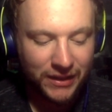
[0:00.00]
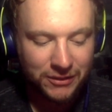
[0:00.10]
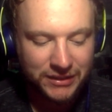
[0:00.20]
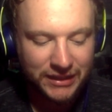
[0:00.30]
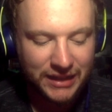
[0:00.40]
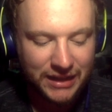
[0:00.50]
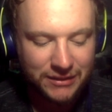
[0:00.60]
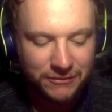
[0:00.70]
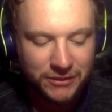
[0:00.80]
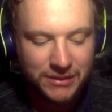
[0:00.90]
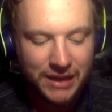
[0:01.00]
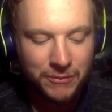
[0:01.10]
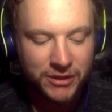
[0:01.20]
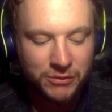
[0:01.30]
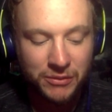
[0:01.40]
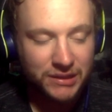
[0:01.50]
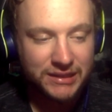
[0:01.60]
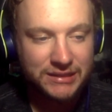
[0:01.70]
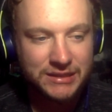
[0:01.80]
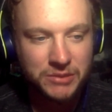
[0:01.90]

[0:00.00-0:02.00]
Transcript: I don't think he got on the field that much. We really didn't see